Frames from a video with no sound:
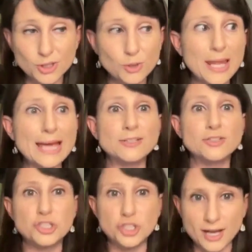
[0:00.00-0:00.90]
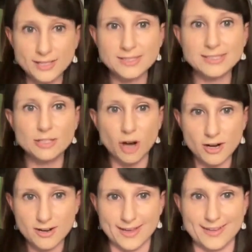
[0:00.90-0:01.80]
You just
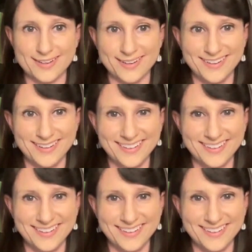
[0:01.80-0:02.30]
started.